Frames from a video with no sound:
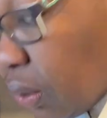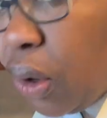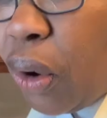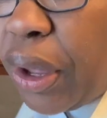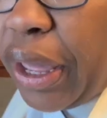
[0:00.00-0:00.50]

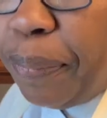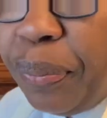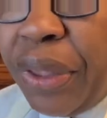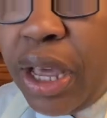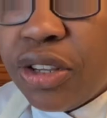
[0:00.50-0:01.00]
Okay,
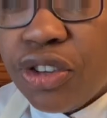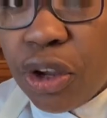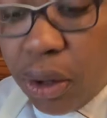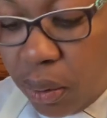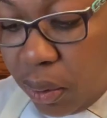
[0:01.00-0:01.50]

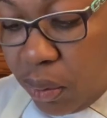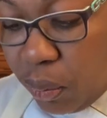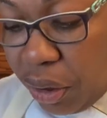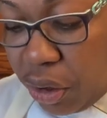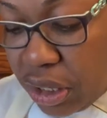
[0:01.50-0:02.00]
so
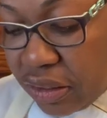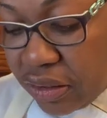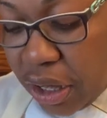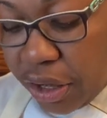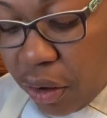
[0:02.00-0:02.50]
we're going to
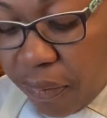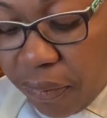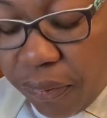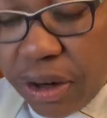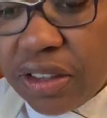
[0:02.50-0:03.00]
start
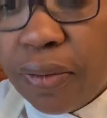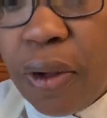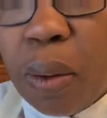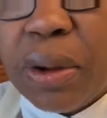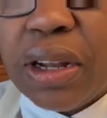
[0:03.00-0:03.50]
off, first of
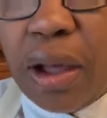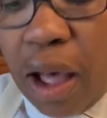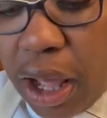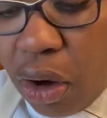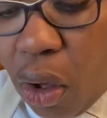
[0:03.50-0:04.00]
all, with the
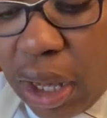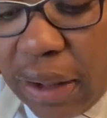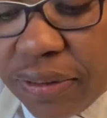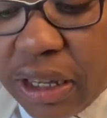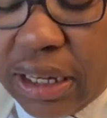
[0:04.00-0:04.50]
cod. All
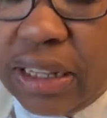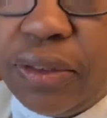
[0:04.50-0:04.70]
I've done is